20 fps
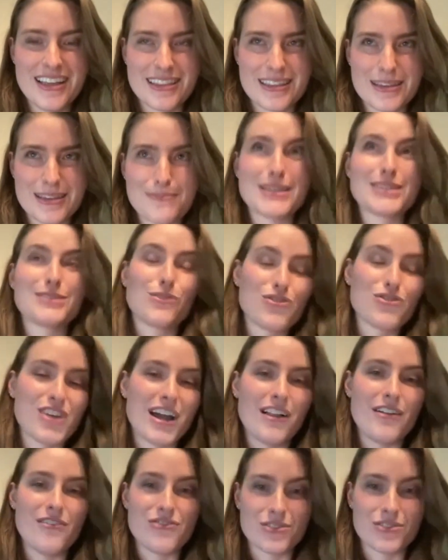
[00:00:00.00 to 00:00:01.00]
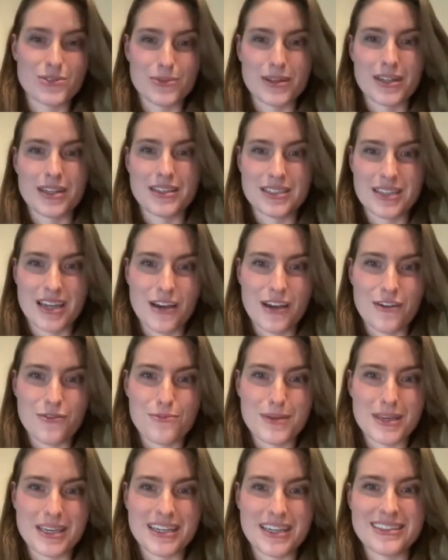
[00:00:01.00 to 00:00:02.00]
the mental challenge is really tough
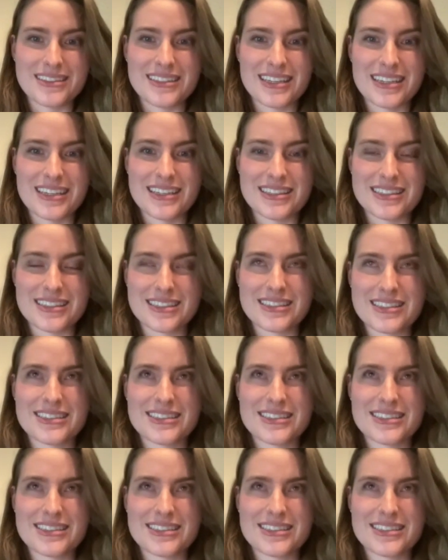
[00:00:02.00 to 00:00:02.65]
because it's